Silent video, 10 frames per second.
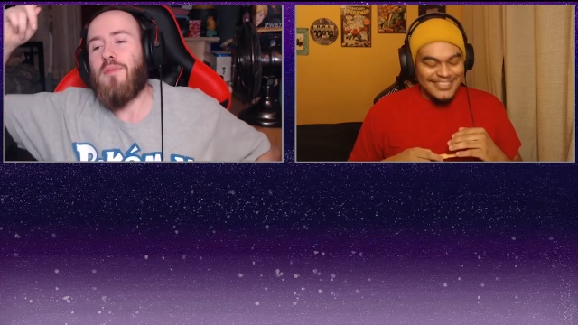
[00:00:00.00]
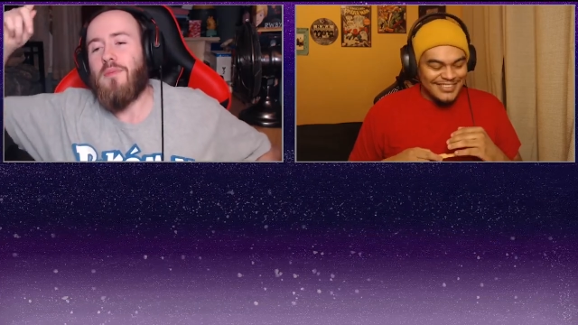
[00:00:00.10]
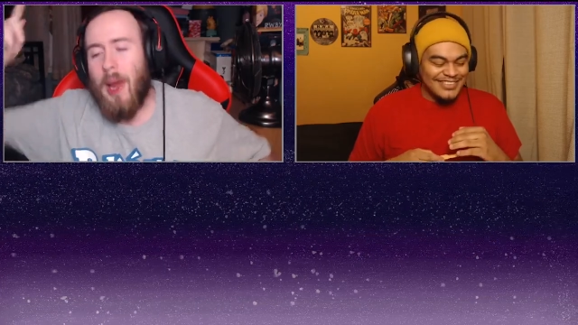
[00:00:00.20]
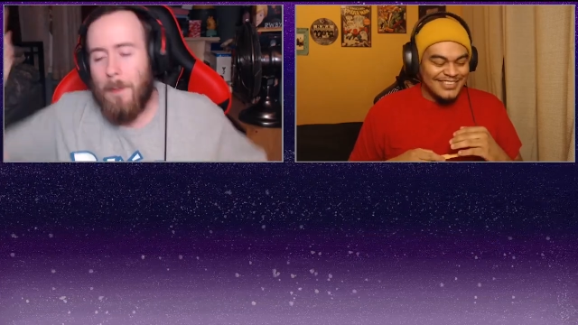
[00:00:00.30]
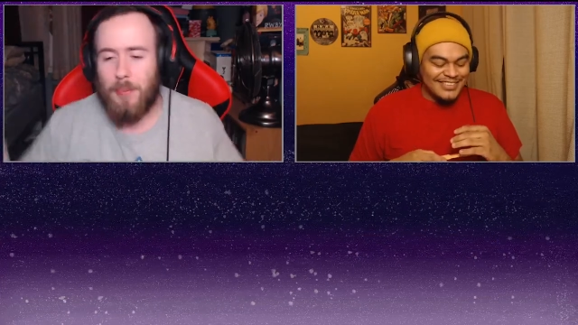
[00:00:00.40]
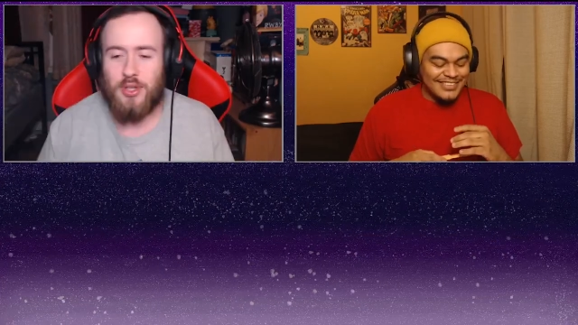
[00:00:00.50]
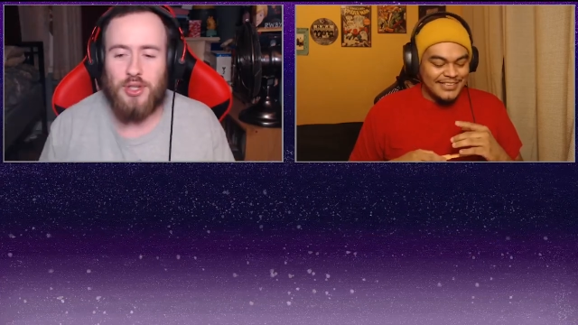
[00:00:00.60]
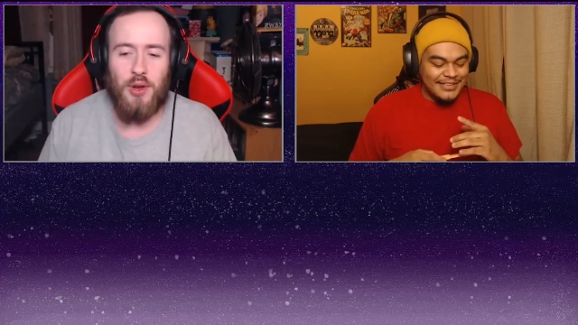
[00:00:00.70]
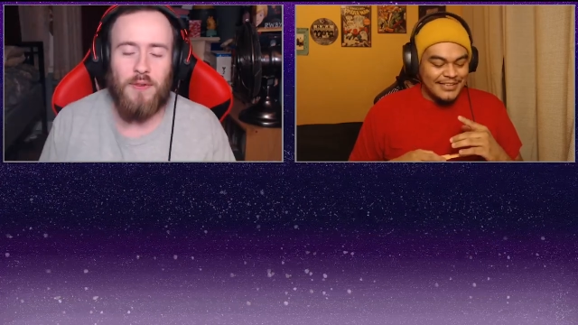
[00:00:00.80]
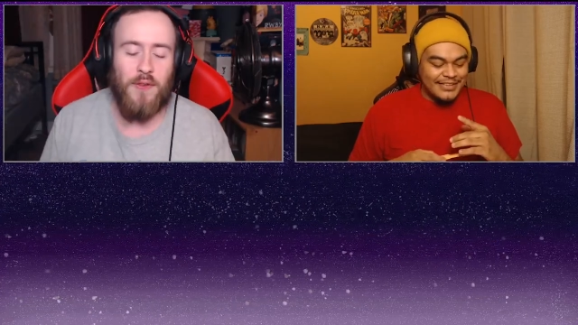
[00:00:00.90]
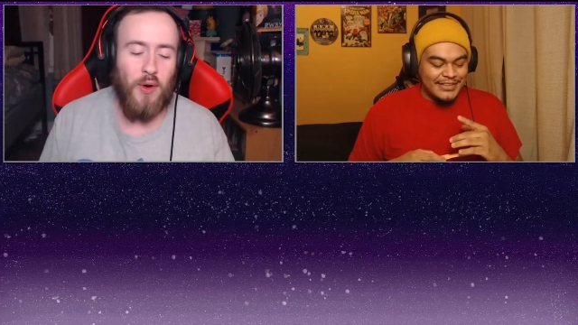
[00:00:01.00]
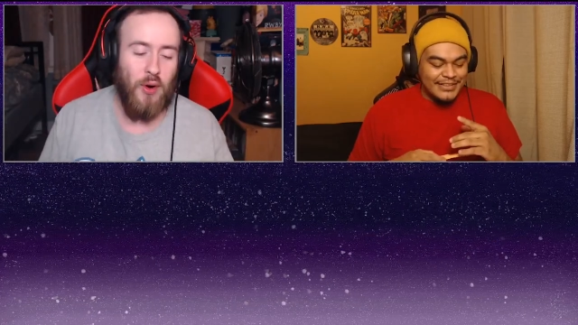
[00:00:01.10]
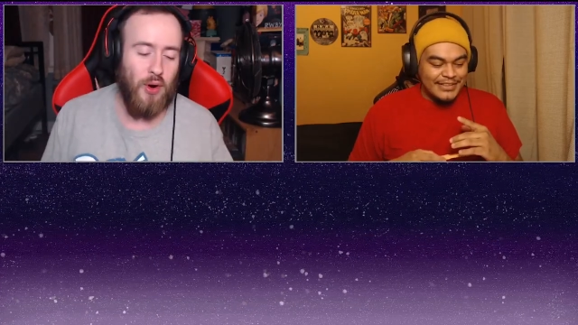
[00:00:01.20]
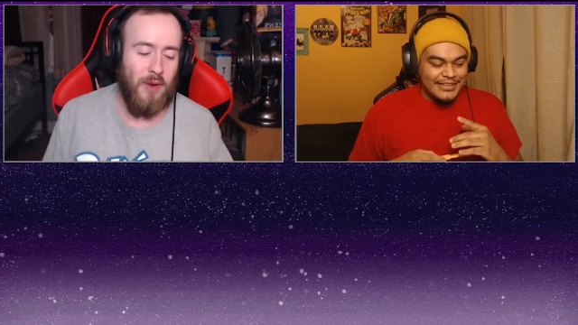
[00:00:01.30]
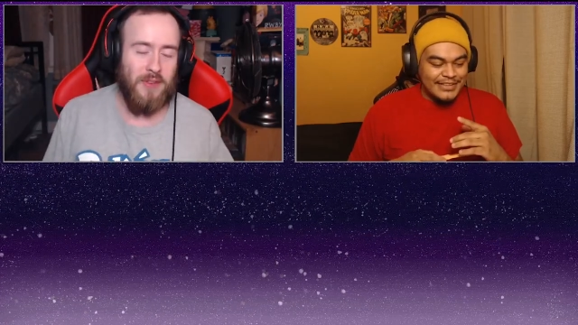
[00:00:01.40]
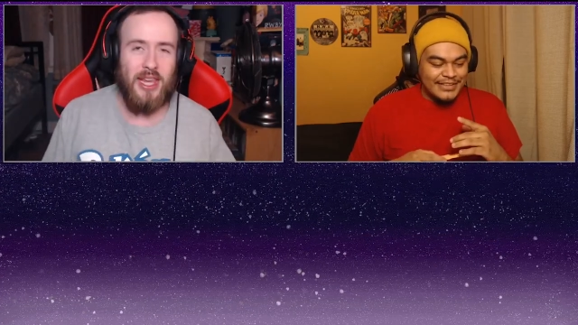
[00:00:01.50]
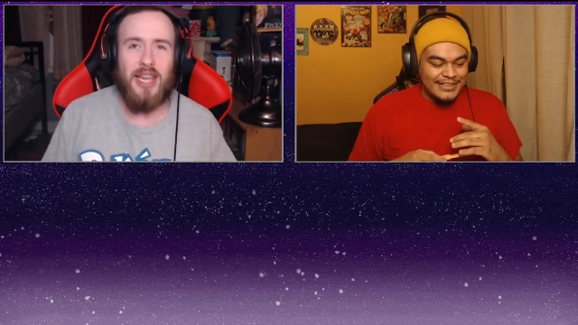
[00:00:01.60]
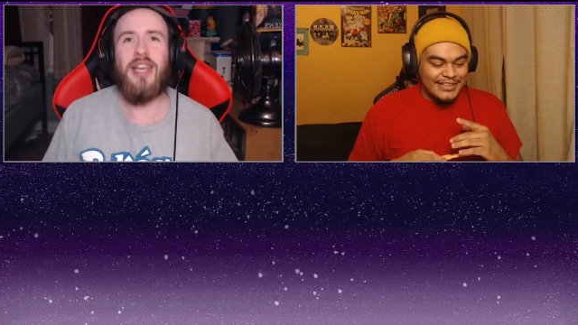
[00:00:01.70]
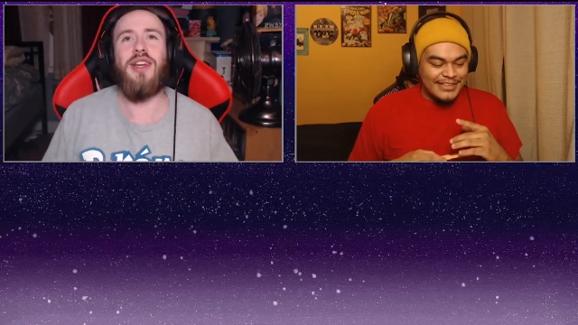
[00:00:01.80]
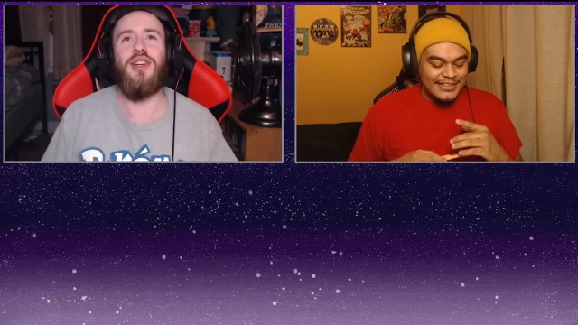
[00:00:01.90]
Speaker 1: Episode 4 of Kengan
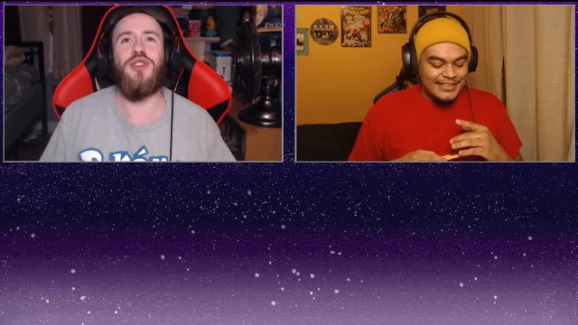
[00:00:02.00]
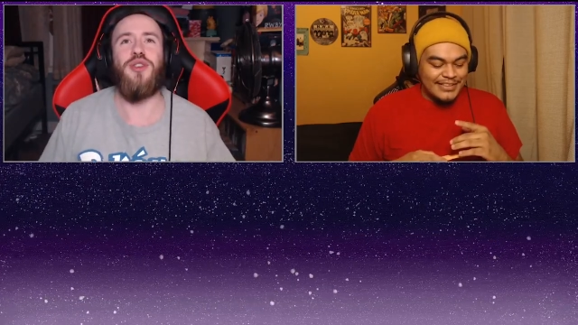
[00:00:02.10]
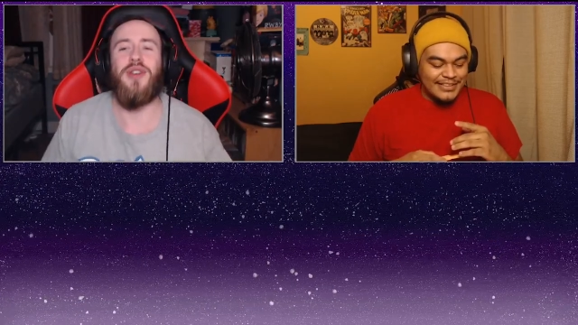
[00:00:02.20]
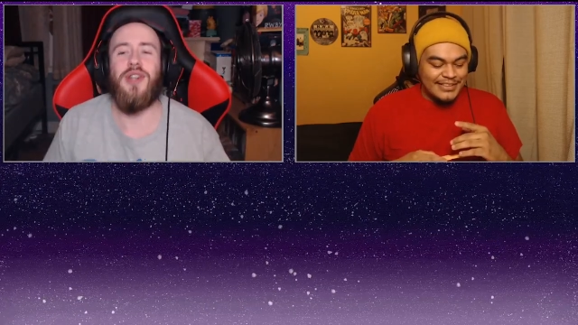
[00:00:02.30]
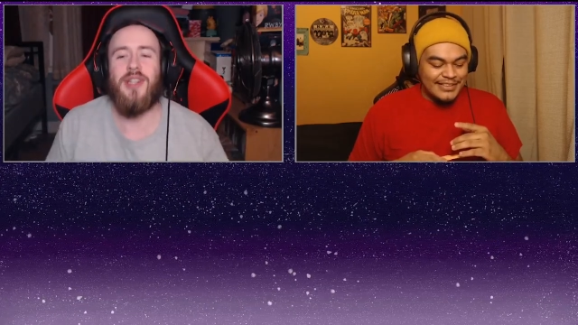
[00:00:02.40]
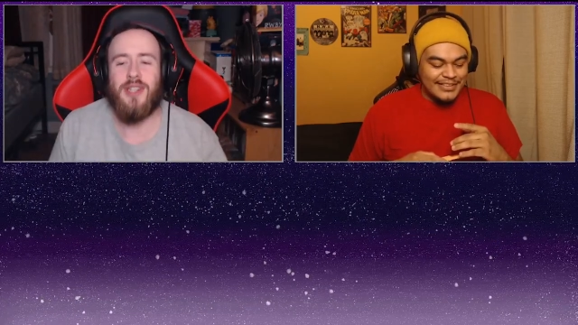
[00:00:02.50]
Ashura.